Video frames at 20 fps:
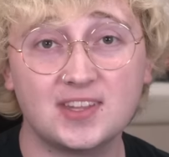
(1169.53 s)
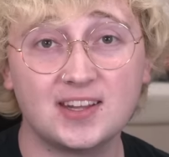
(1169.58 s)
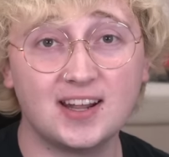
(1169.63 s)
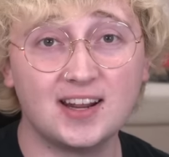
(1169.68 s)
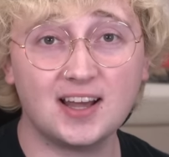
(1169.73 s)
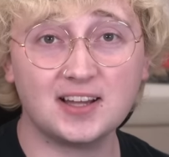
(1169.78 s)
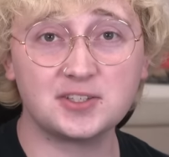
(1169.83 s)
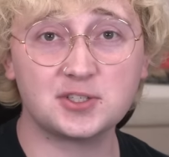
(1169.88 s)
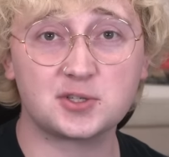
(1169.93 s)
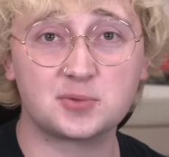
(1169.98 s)
Did I
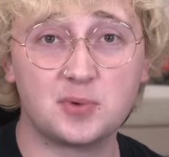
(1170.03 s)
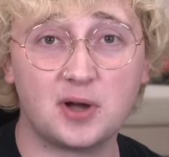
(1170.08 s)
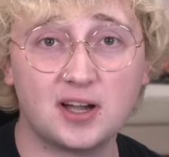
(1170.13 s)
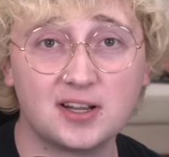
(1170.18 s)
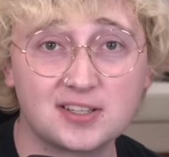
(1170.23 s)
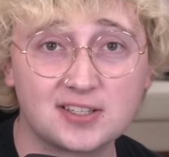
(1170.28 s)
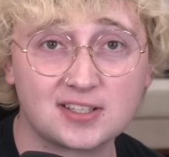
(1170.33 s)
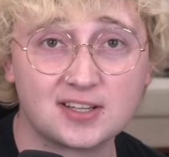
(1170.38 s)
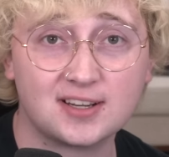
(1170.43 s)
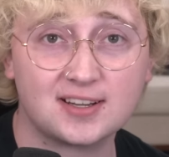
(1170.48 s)
not just
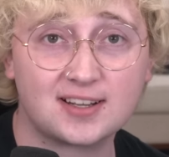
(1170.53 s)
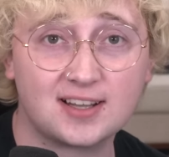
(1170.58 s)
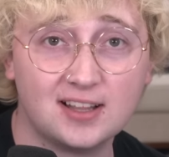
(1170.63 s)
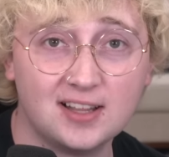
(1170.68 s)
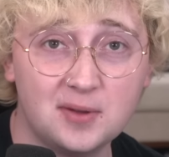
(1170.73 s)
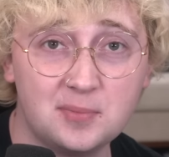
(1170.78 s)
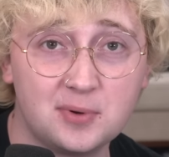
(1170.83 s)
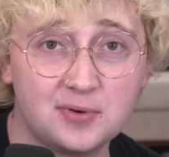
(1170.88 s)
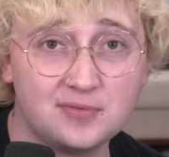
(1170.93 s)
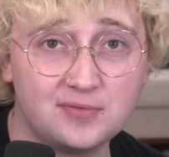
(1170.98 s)
watch a
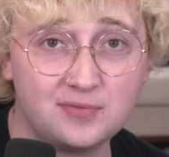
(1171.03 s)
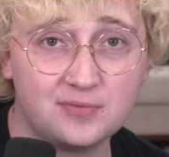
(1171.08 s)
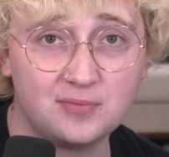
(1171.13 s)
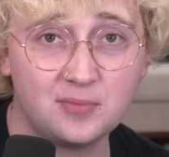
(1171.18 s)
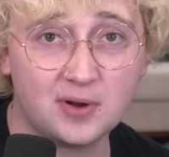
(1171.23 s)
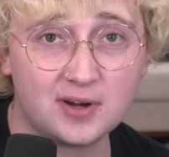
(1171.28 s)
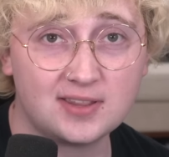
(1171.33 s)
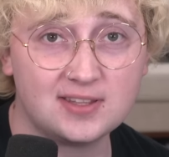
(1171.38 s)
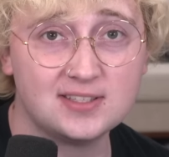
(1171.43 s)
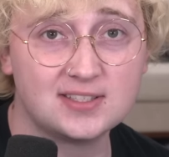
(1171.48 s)
clip of
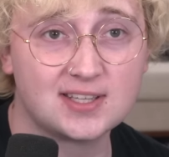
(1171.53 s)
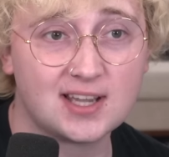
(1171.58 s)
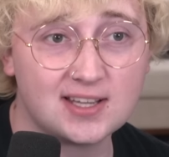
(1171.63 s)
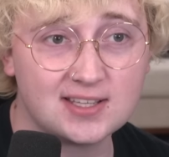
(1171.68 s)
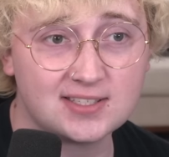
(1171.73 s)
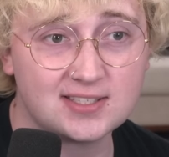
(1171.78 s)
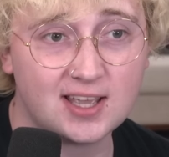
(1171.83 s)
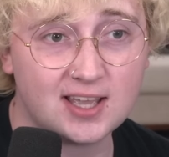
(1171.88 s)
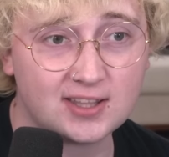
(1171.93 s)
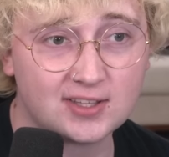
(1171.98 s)
one of these
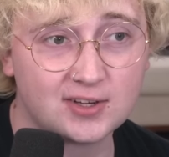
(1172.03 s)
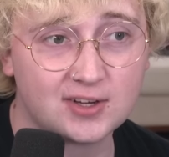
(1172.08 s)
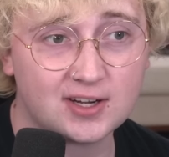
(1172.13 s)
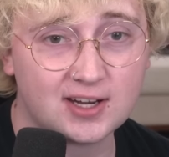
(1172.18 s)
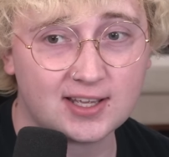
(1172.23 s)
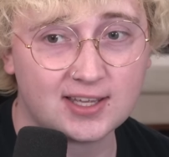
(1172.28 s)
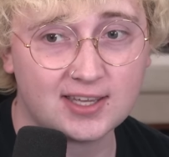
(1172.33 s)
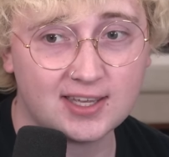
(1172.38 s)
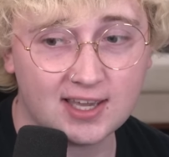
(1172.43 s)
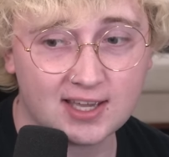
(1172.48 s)
guys saying they're
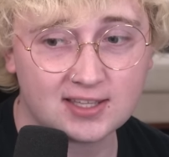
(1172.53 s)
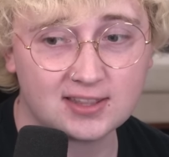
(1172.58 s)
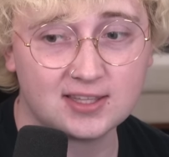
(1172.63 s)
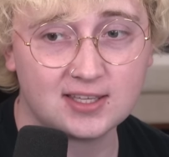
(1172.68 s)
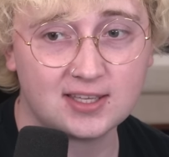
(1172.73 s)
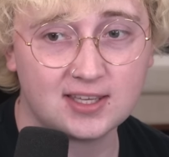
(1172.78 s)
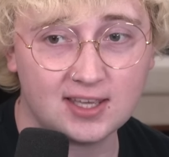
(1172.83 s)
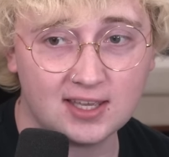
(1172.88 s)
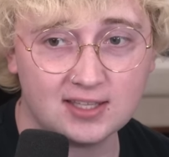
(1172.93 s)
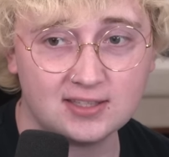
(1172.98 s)
gonna kick
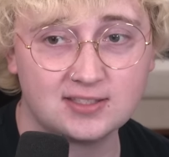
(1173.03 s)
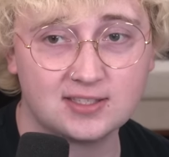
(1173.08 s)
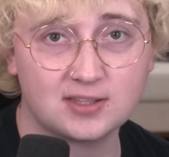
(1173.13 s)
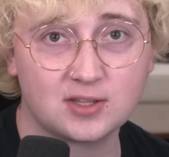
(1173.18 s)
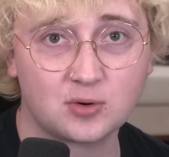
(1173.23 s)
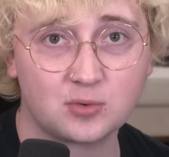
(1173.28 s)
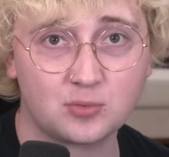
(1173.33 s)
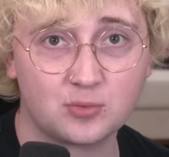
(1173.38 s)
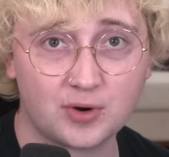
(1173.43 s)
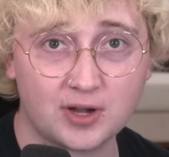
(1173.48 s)
the kids in
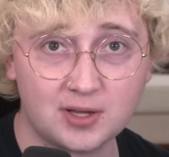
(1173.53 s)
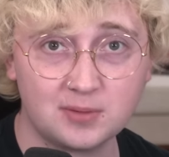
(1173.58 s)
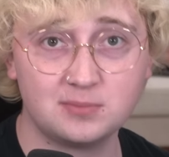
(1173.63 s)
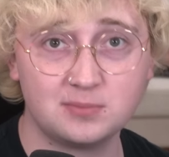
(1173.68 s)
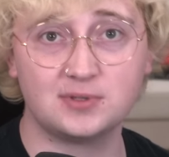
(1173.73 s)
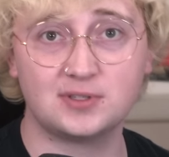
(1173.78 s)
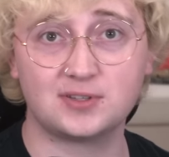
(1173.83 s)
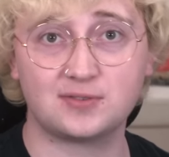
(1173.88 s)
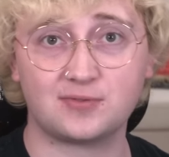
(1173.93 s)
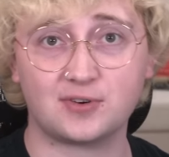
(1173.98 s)
the
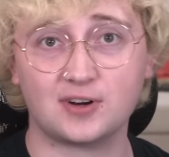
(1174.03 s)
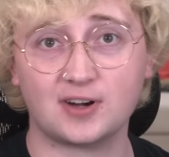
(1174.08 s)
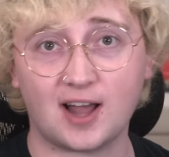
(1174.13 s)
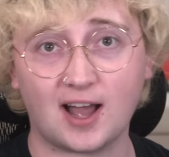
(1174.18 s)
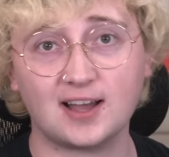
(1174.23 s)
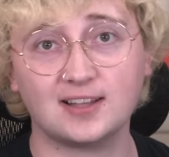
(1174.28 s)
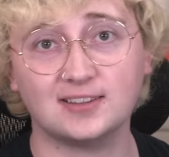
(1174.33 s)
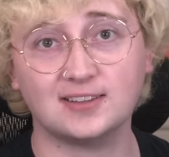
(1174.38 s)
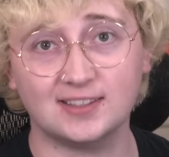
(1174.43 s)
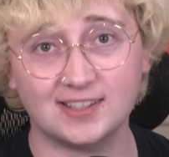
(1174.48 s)
ribs for
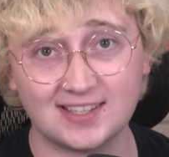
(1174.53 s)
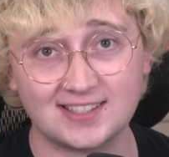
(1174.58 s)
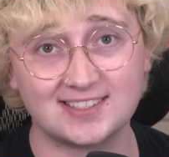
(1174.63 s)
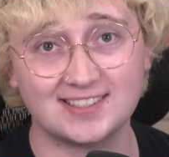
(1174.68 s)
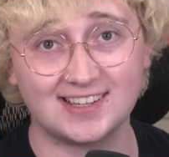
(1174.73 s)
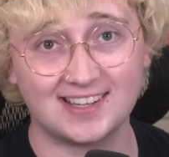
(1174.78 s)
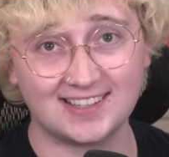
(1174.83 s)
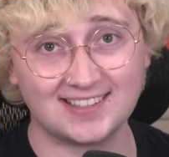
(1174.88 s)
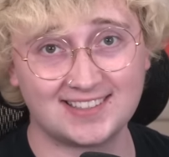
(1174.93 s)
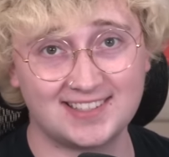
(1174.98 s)
not
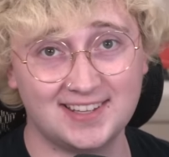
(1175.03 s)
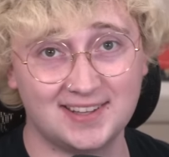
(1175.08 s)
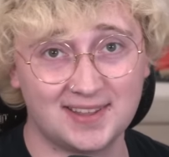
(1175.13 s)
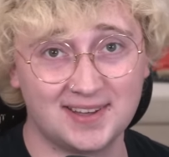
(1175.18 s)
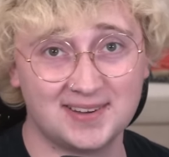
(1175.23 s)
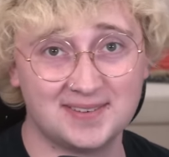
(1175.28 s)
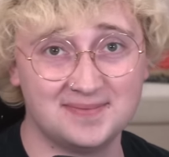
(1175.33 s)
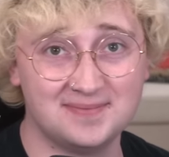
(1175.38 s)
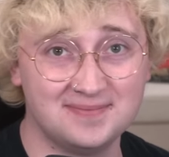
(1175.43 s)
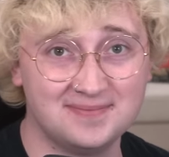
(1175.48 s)
listening to them?